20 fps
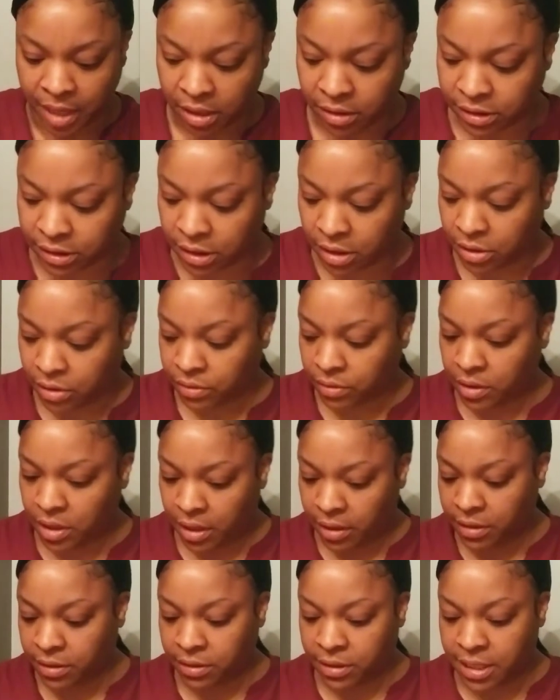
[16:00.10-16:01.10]
so
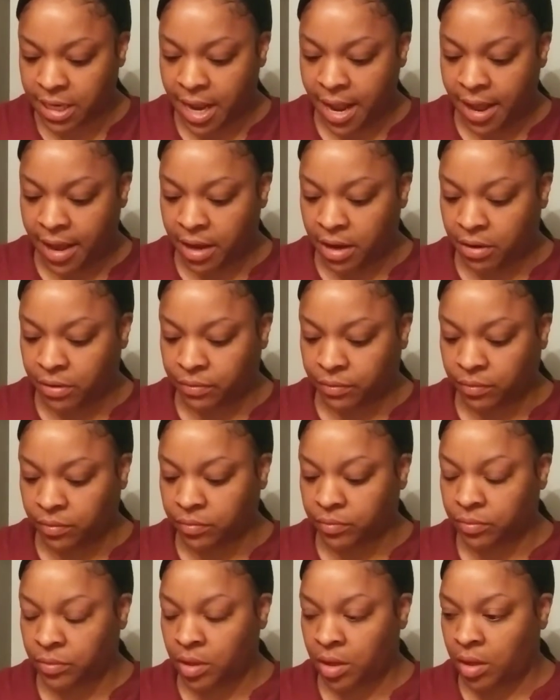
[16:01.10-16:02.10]
now
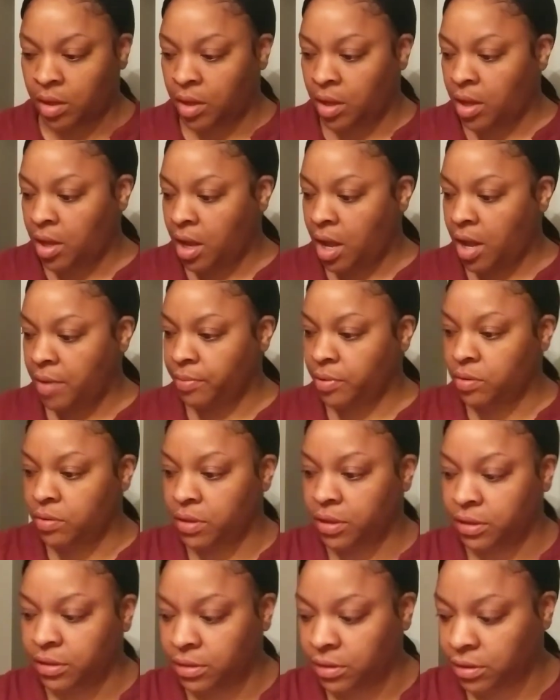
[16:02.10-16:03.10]
I'm
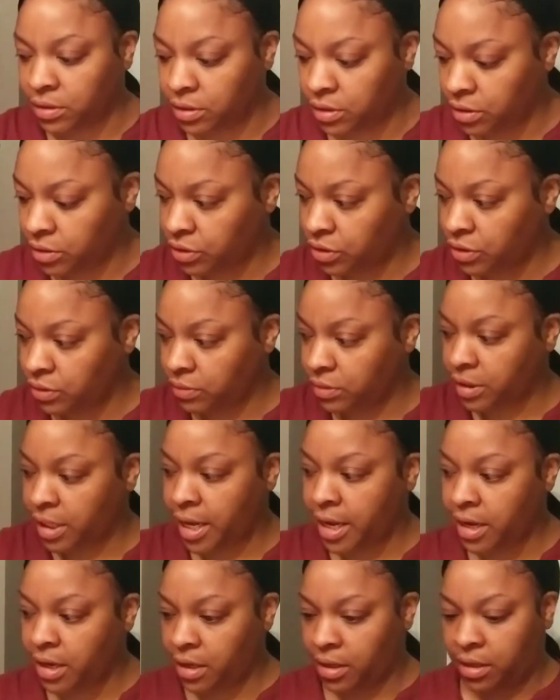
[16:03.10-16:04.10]
going to
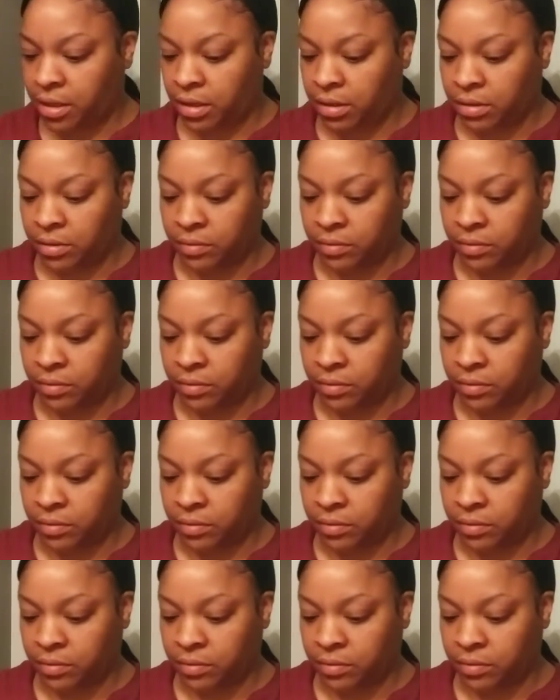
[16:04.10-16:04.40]
take